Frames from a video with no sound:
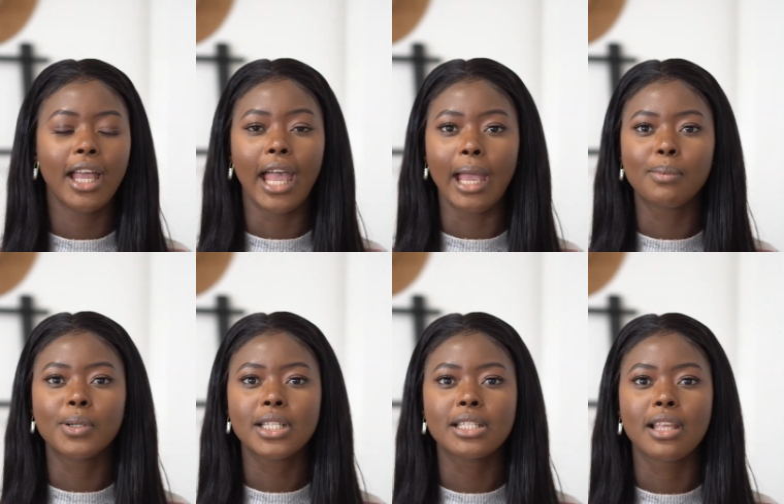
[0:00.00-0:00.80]

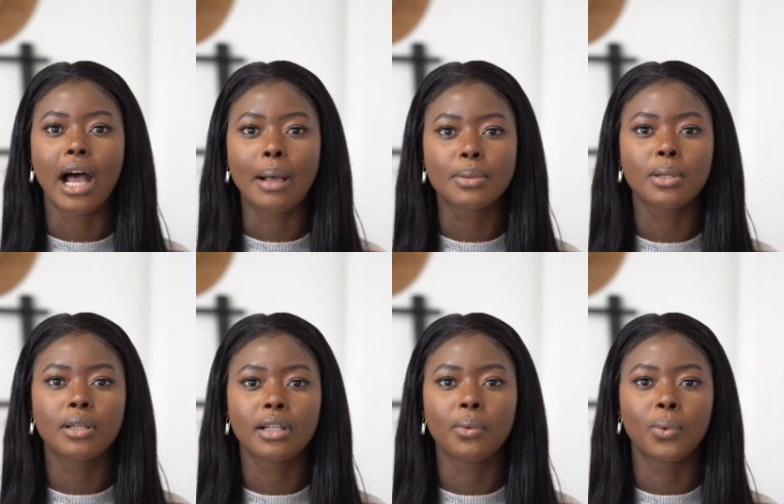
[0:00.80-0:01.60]
Airbrush is
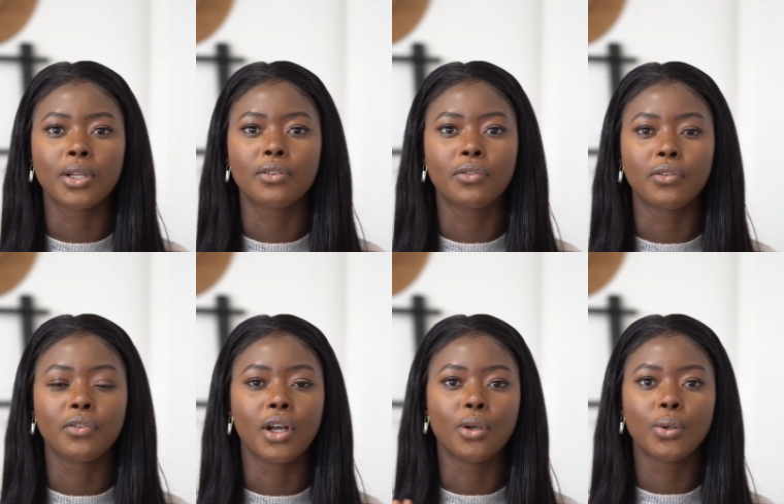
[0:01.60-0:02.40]
absolutely wonderful if
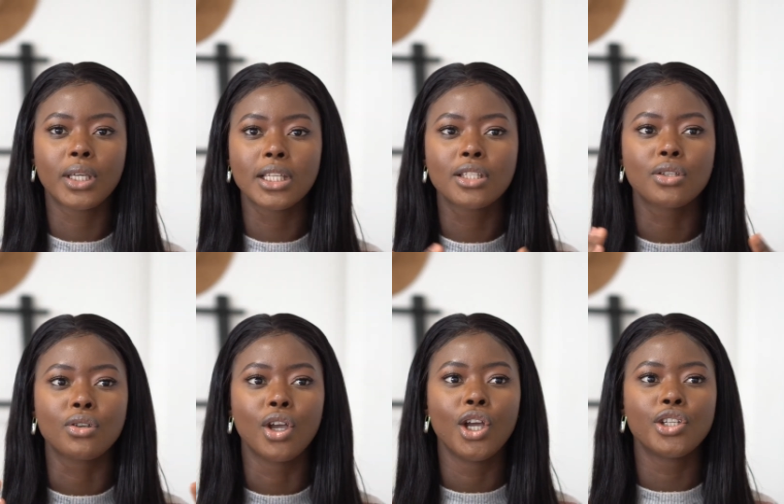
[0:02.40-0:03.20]
you are looking
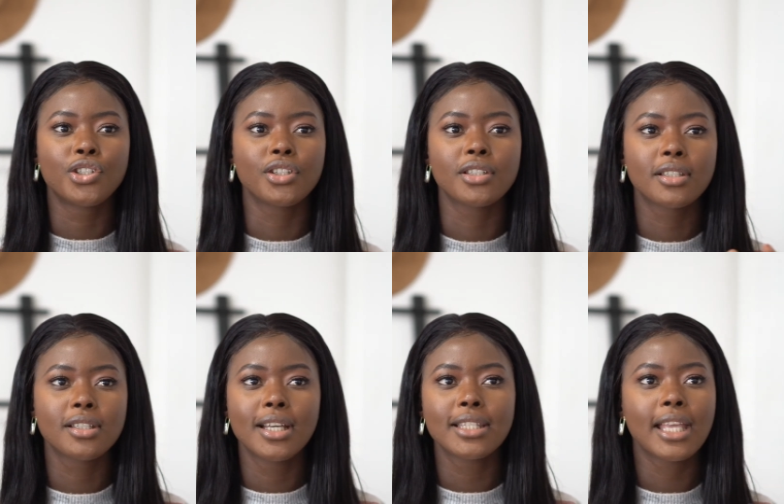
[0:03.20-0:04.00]
to just
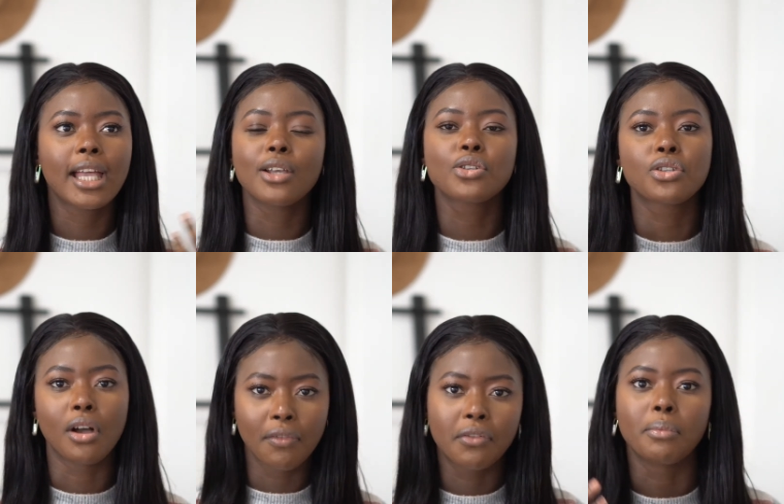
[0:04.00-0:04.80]
take out
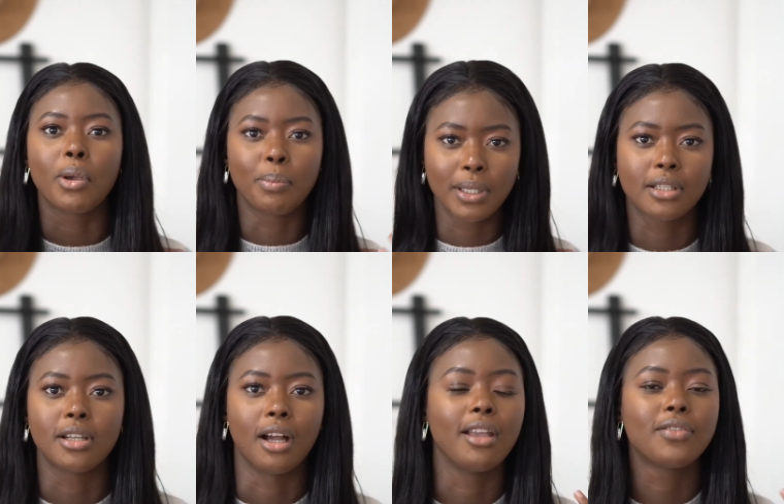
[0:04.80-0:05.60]
stuff from your
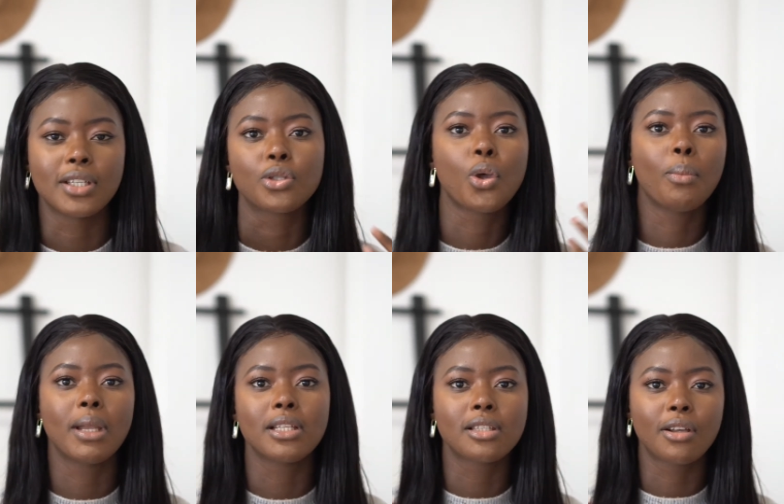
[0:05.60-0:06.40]
picture. If there's so
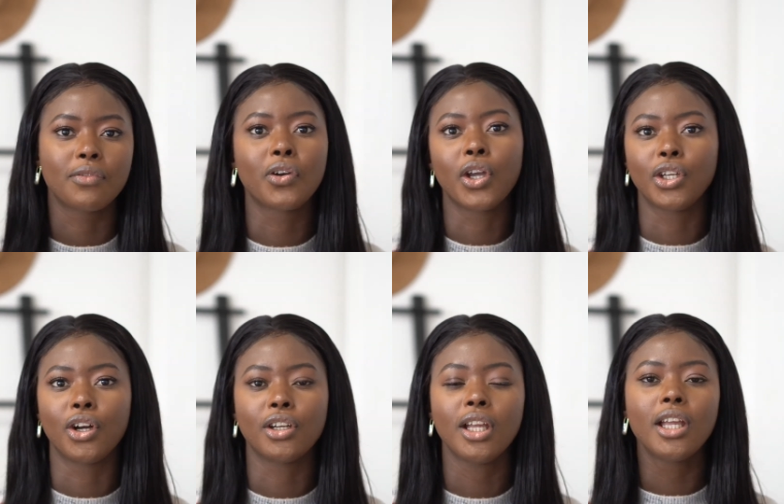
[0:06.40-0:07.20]
many stuff going
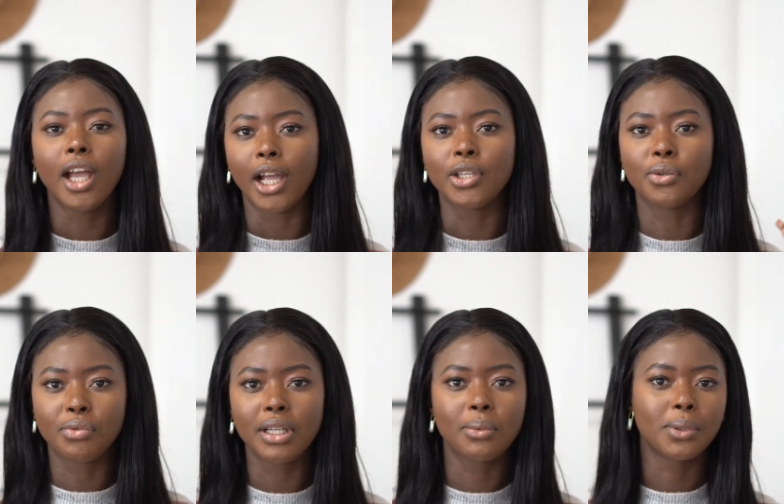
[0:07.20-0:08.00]
on and you
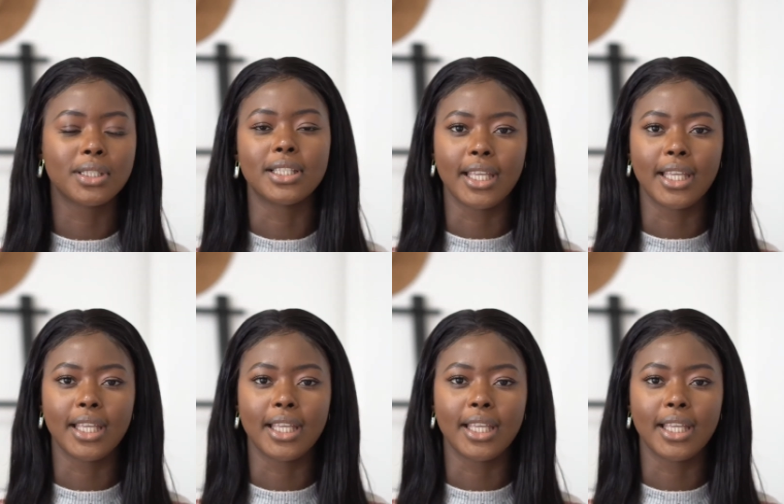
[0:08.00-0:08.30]
really want to